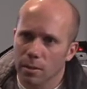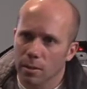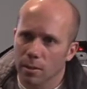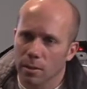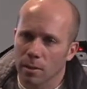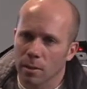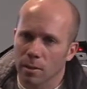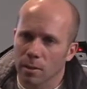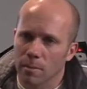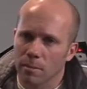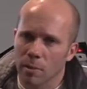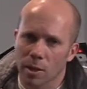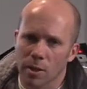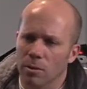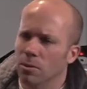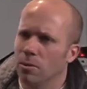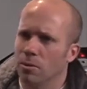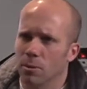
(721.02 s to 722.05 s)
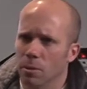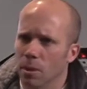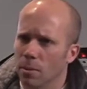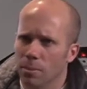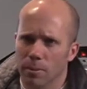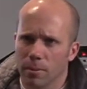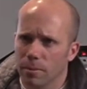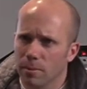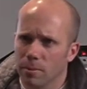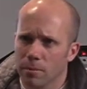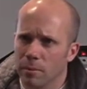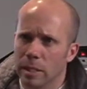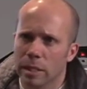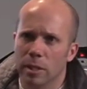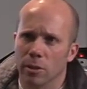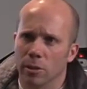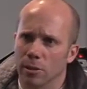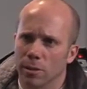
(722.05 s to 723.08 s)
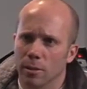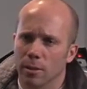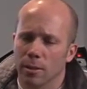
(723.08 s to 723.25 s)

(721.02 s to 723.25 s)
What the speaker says: that you grew up near.